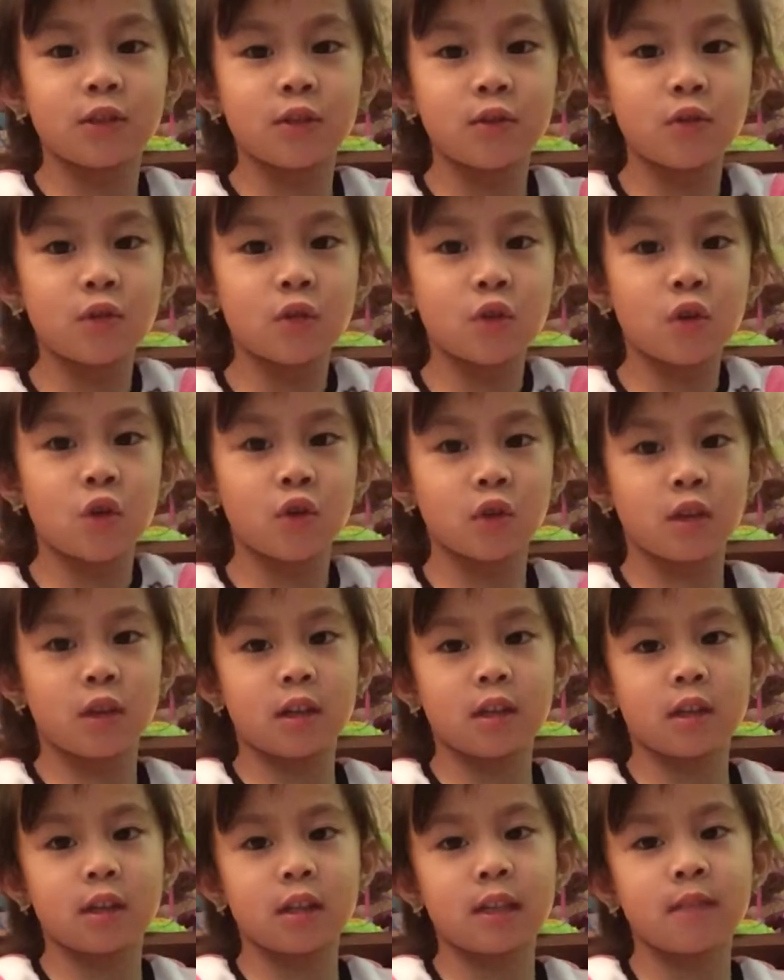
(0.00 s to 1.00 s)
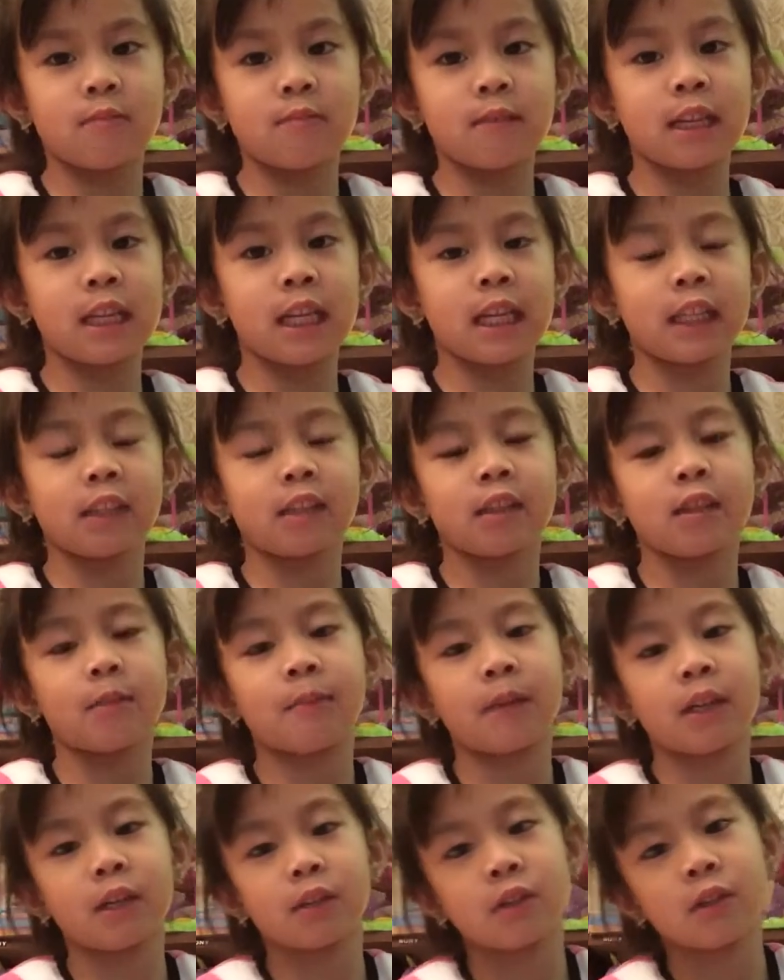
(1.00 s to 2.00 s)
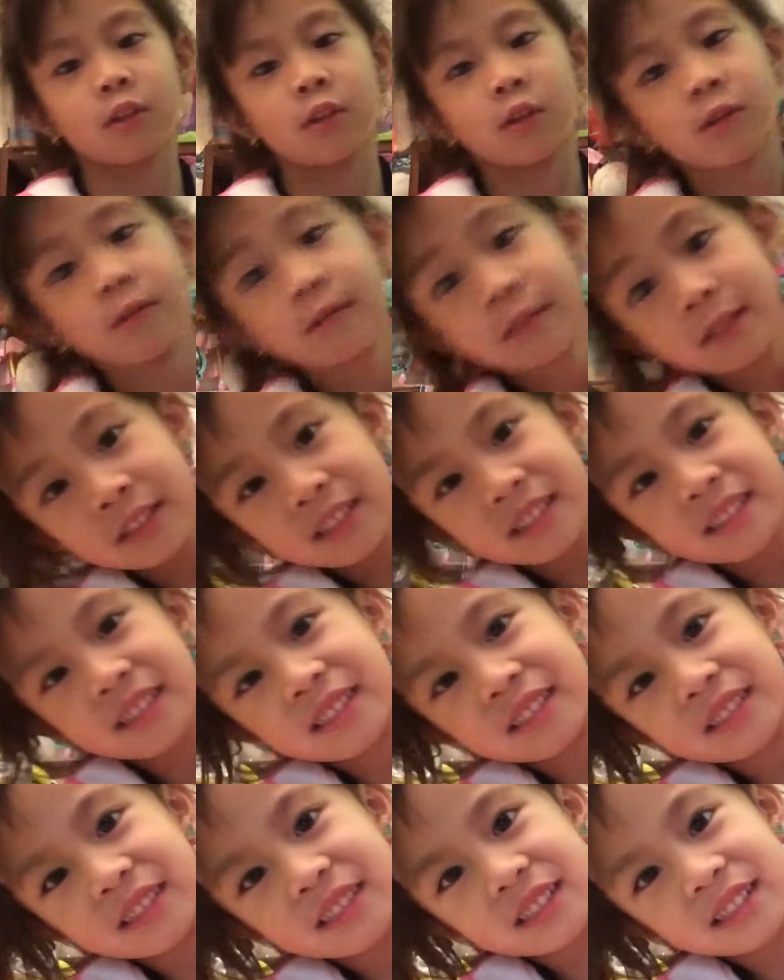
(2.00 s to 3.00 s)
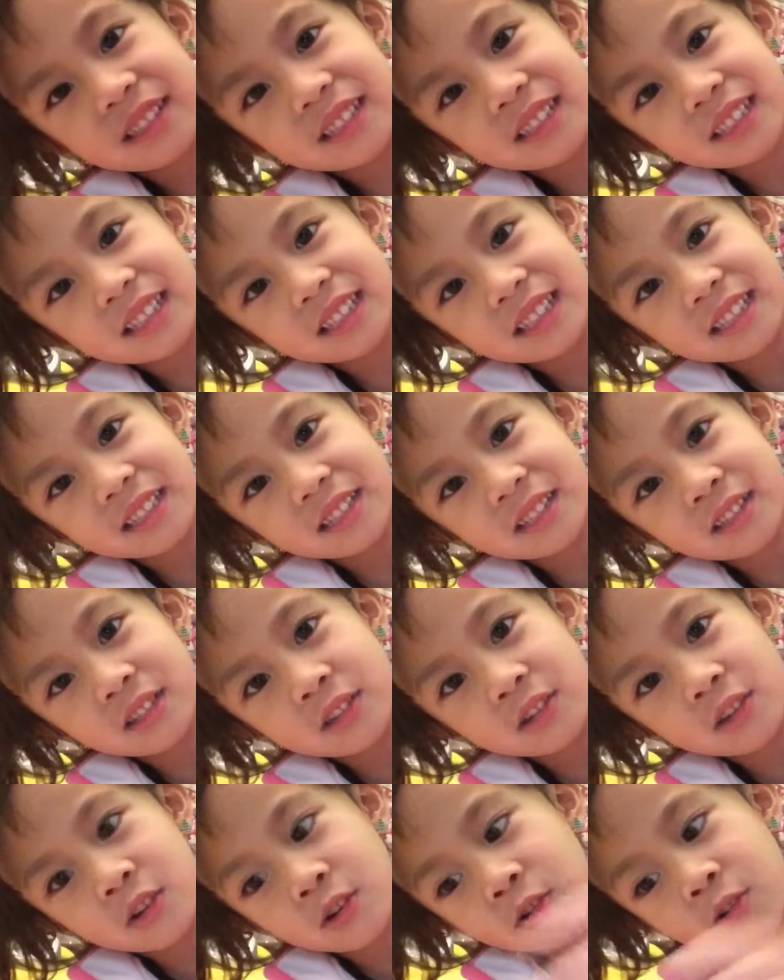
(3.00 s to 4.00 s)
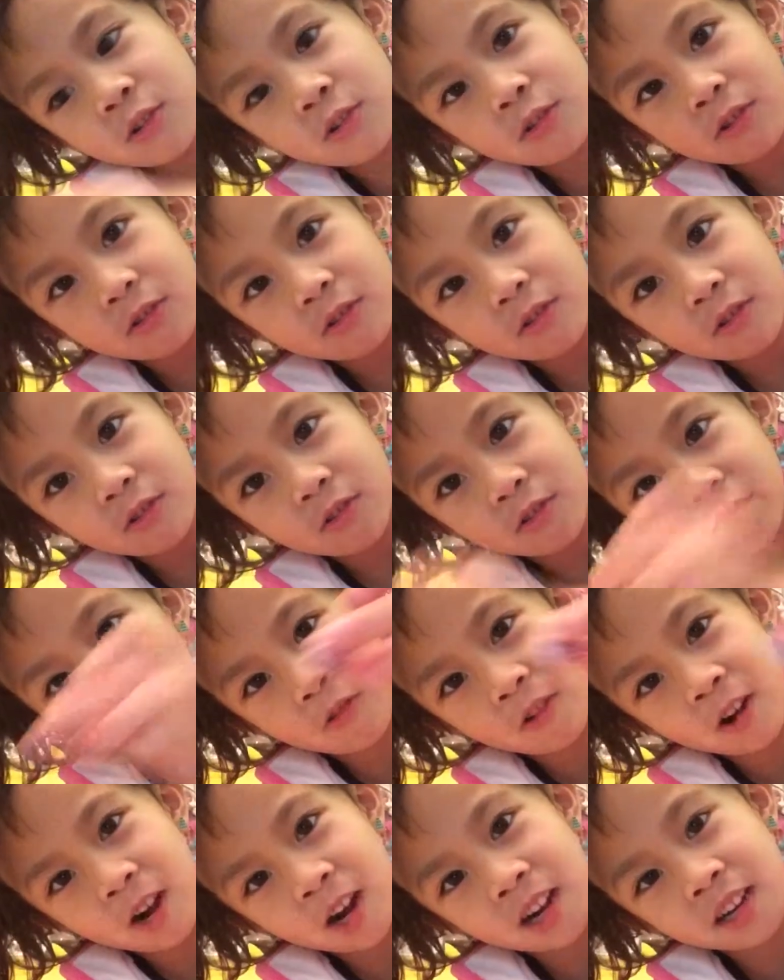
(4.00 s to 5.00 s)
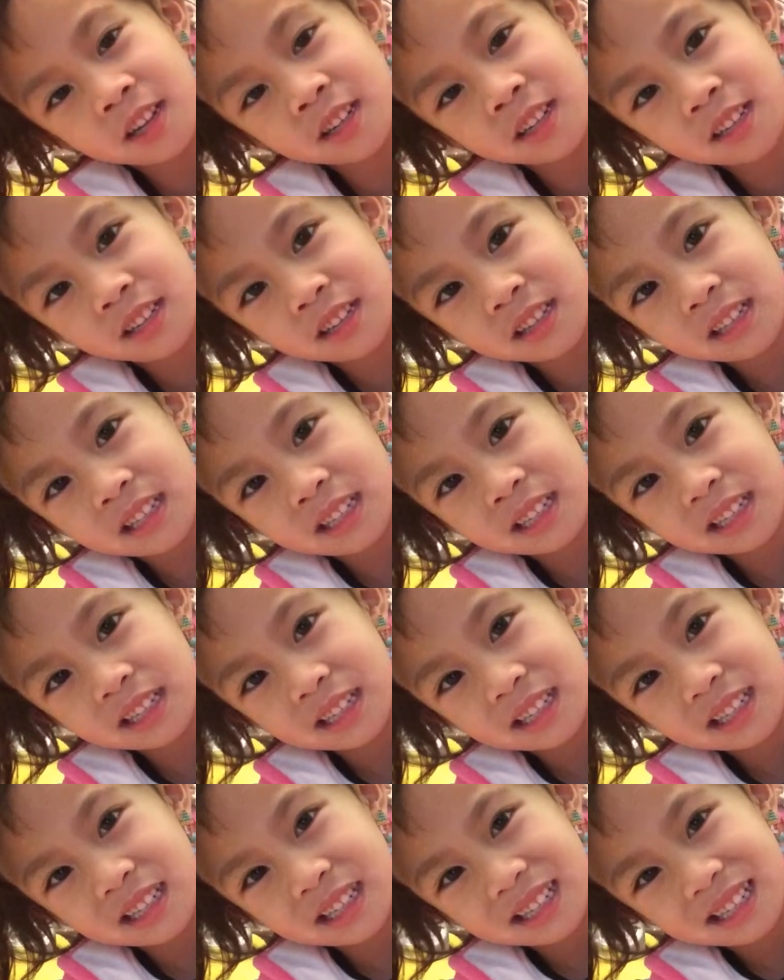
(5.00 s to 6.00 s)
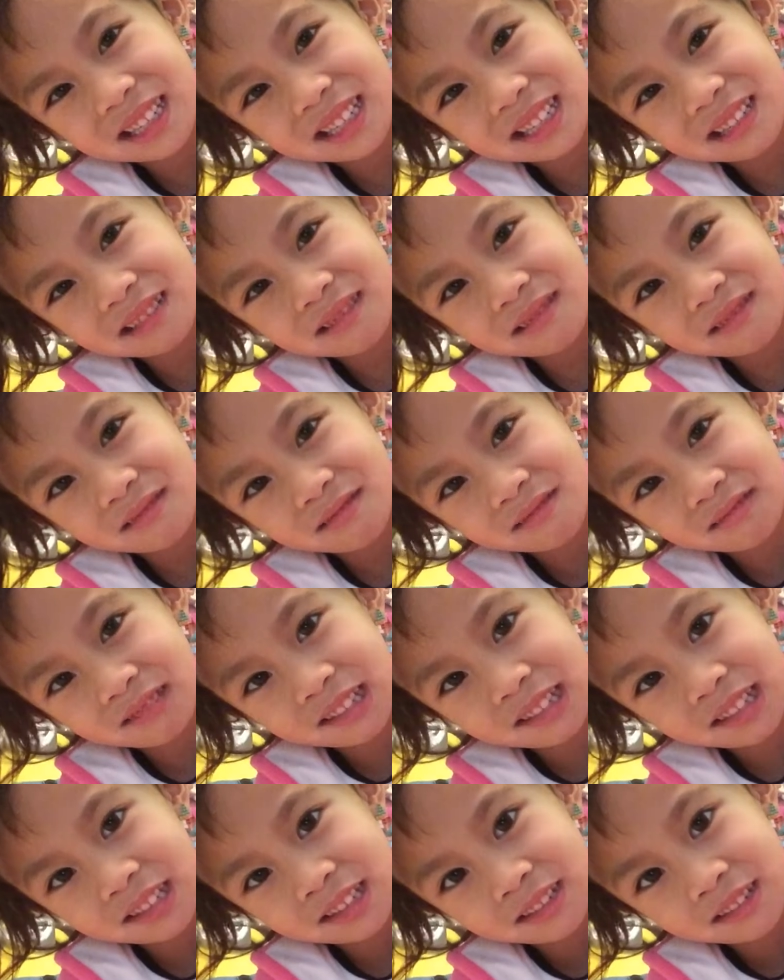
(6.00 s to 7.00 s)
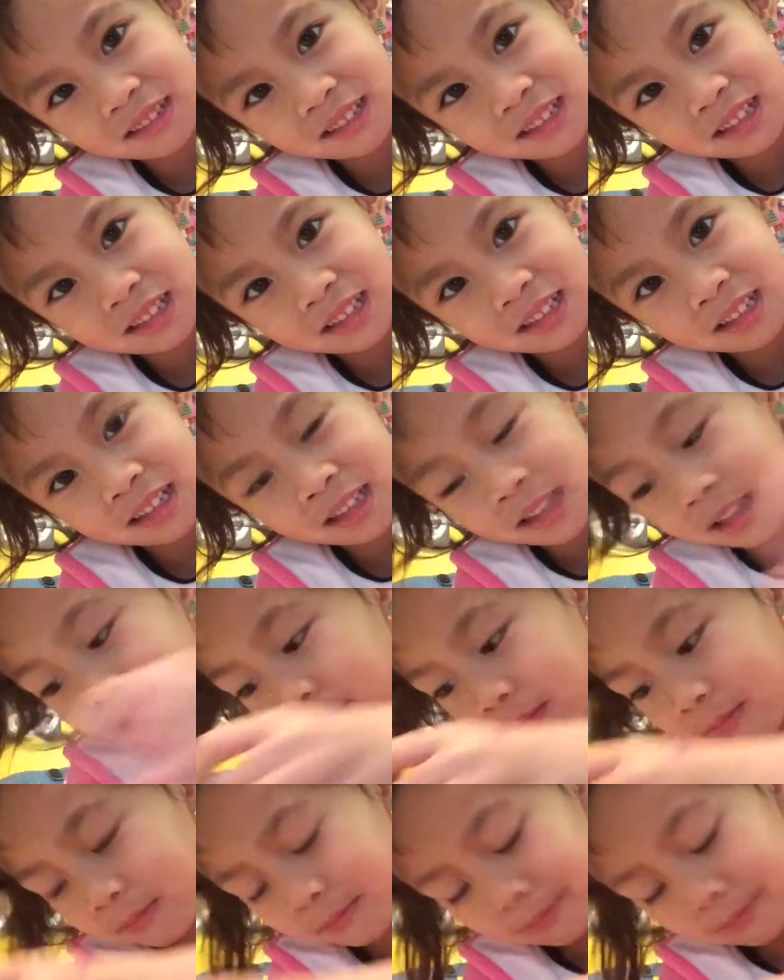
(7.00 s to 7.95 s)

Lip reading: two sodas. So let me get them out to you. Two. One. With Hello Kitty.